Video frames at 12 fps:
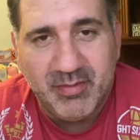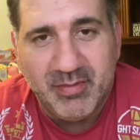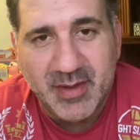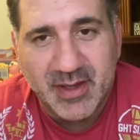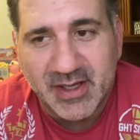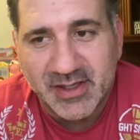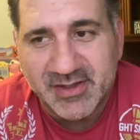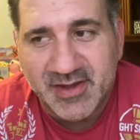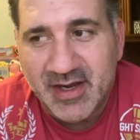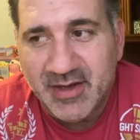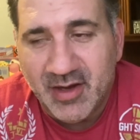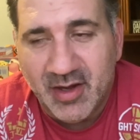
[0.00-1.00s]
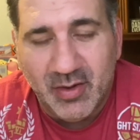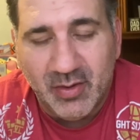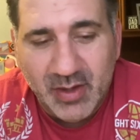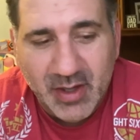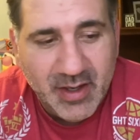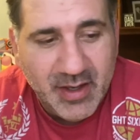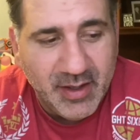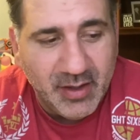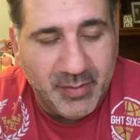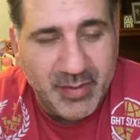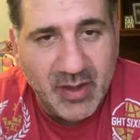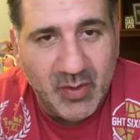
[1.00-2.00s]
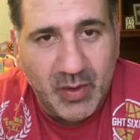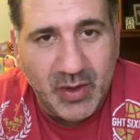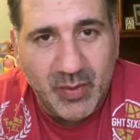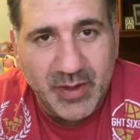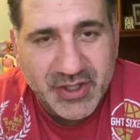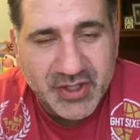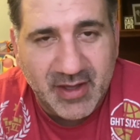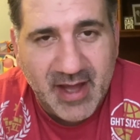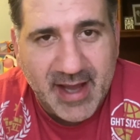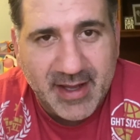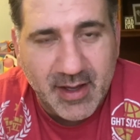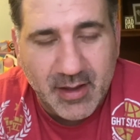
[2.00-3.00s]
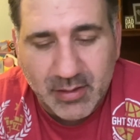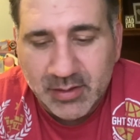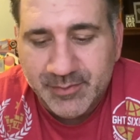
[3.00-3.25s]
because they know it'll be a one-way shellacking.